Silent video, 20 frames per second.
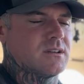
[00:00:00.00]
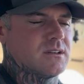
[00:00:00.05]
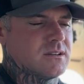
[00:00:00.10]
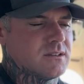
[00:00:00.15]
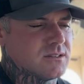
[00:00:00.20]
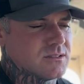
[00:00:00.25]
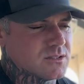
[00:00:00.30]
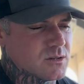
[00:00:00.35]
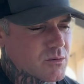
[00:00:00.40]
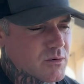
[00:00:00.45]

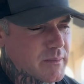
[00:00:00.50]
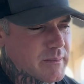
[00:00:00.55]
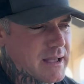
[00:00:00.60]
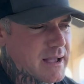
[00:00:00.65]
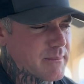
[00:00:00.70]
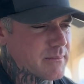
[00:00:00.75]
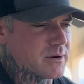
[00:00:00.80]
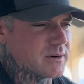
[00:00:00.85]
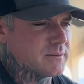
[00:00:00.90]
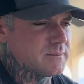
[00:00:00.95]
So
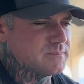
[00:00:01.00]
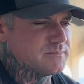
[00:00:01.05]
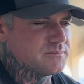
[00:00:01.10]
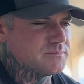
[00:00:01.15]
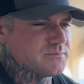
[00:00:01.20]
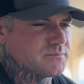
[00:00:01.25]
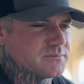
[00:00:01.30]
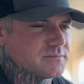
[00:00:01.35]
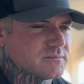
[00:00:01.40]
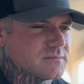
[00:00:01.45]
remember,
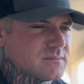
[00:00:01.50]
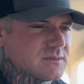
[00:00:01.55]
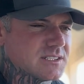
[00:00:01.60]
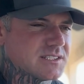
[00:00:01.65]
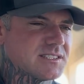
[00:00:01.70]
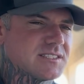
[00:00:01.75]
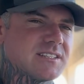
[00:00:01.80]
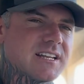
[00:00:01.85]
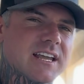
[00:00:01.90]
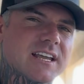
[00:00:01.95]
the
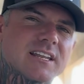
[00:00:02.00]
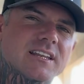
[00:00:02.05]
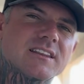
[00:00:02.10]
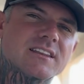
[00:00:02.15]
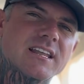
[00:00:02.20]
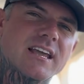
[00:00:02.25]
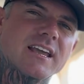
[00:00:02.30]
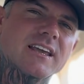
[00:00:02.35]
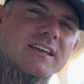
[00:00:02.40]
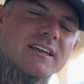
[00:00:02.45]
stinking
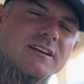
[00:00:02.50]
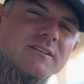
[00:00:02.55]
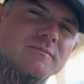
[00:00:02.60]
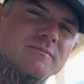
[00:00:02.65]
thinking.